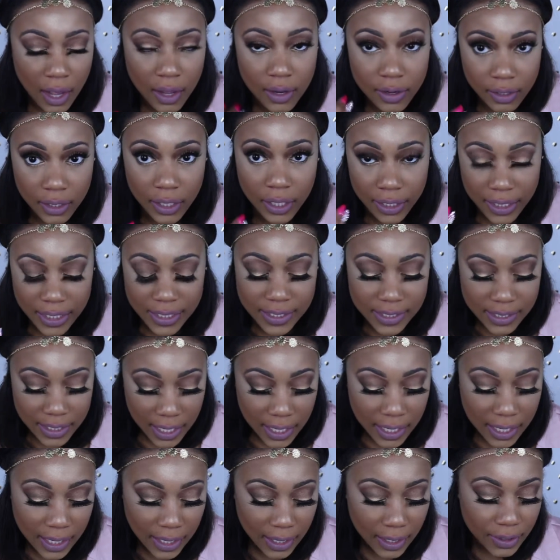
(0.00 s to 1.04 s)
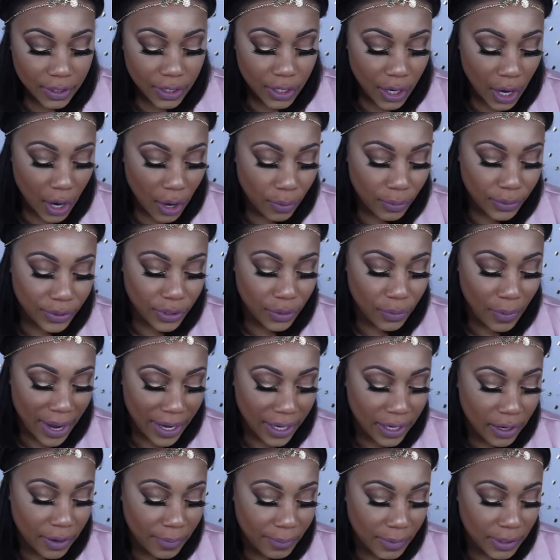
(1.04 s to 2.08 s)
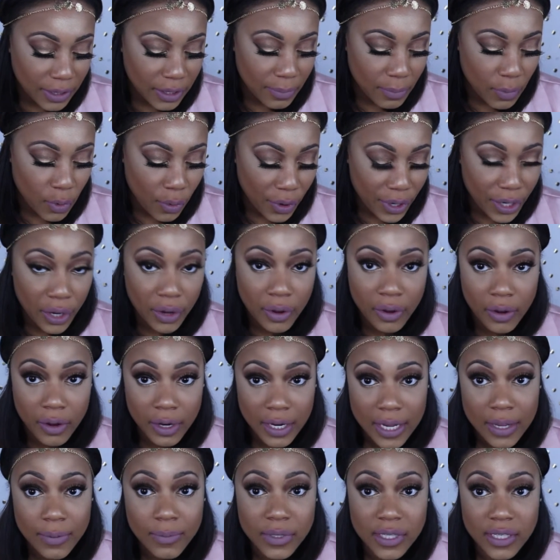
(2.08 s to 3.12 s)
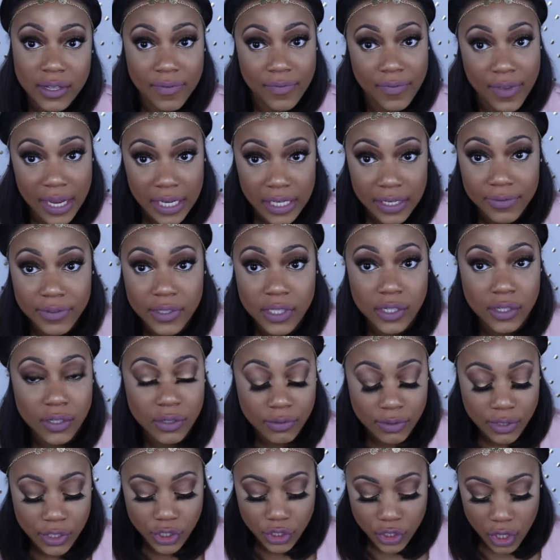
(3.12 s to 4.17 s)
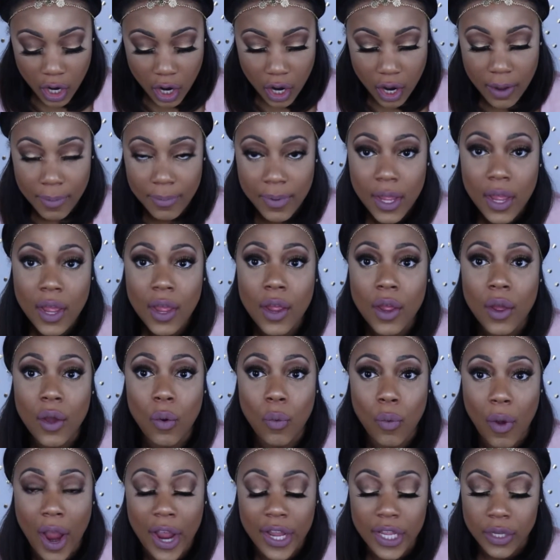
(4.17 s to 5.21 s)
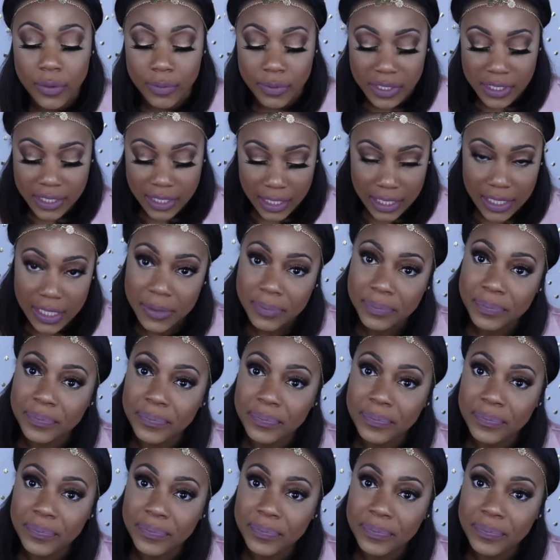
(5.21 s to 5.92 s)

in your skin, you know, when you wake up in the morning, or it was effective to do its job while you were asleep.